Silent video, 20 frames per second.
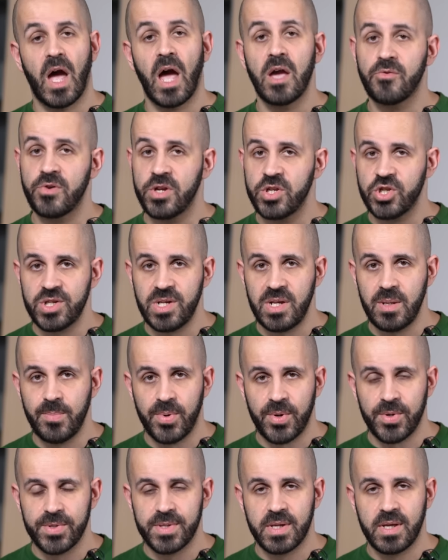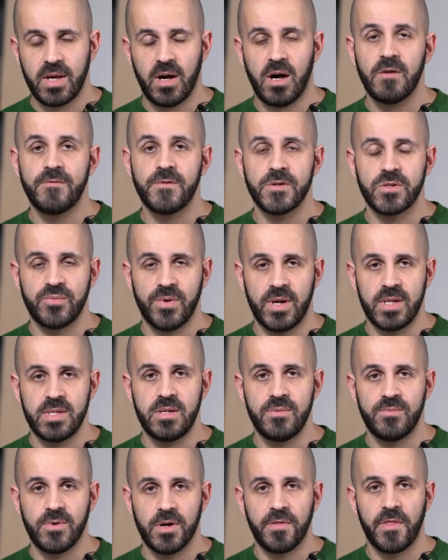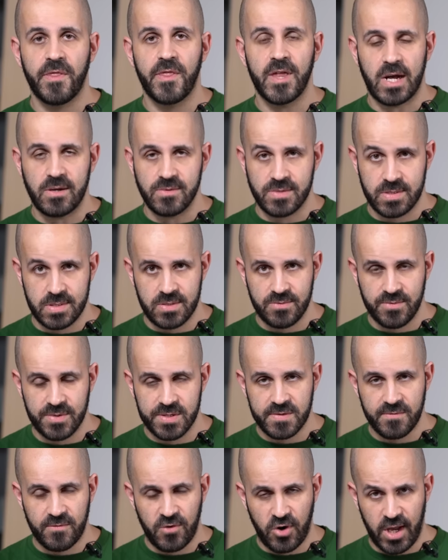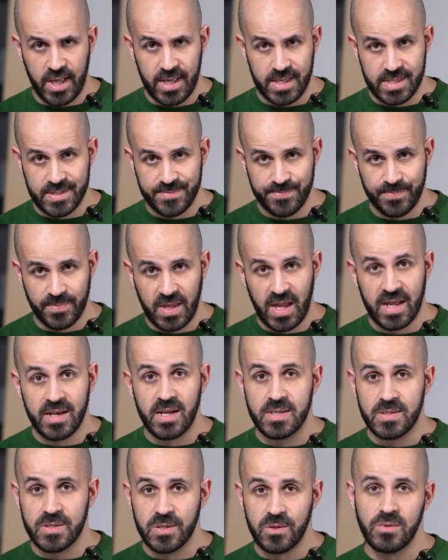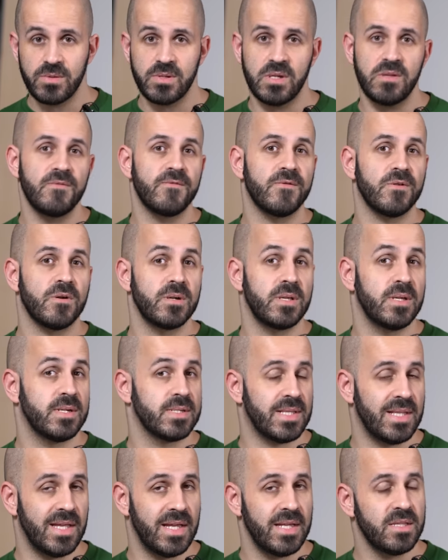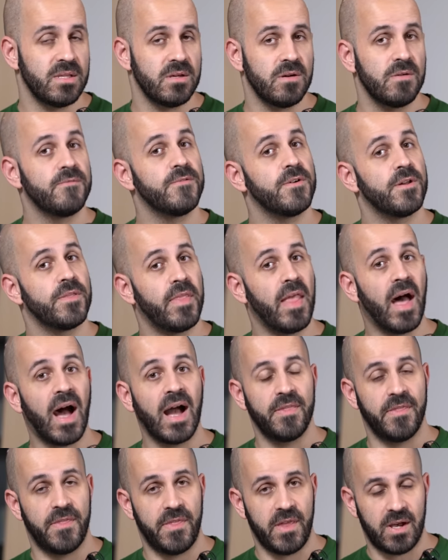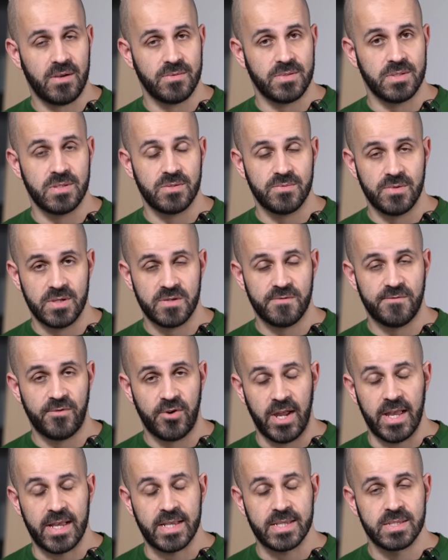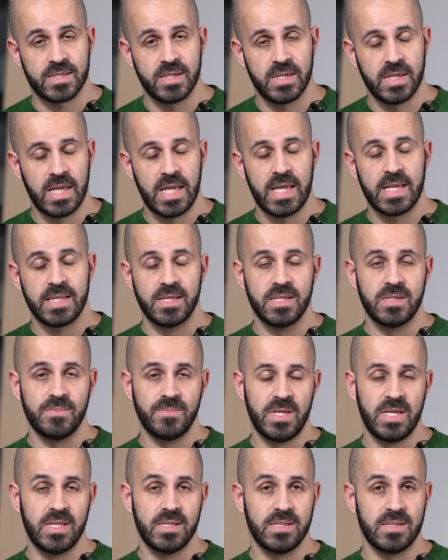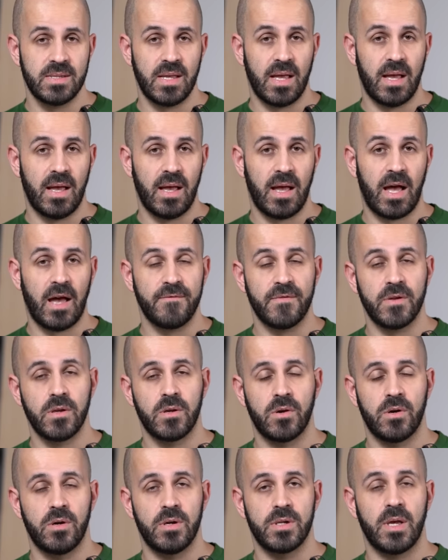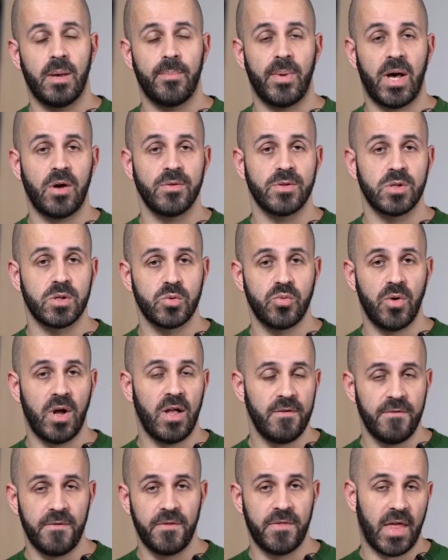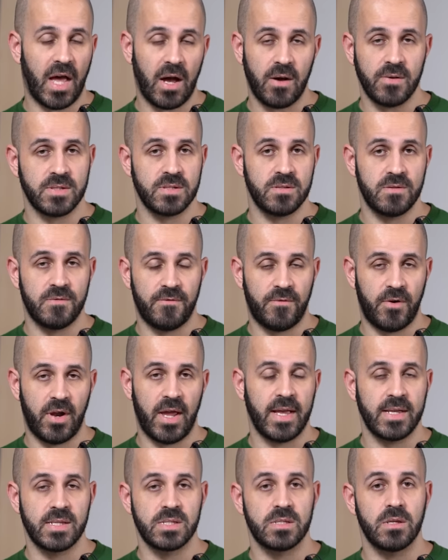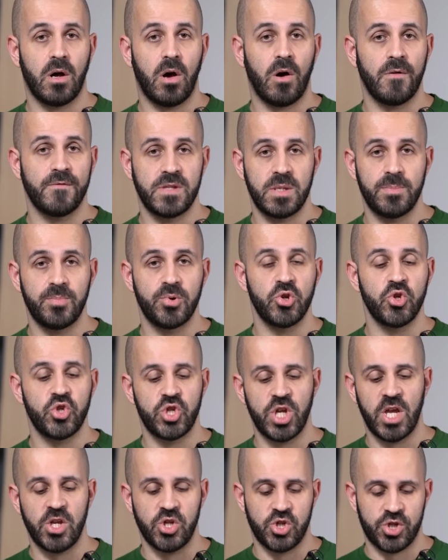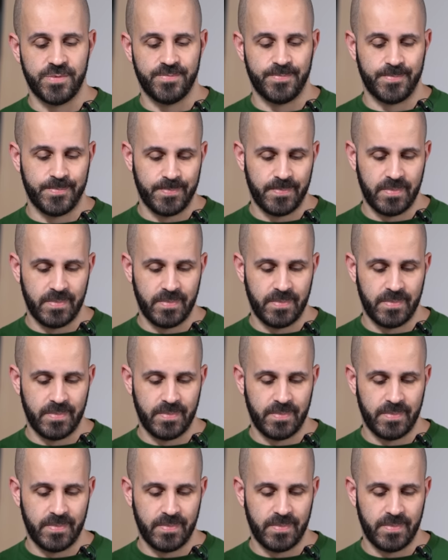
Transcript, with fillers: I originally bought the car for 21,000 Swiss francs and I sold it four years later for 9,000 Swiss francs. This means I've incurred about 12,000 francs of depreciation.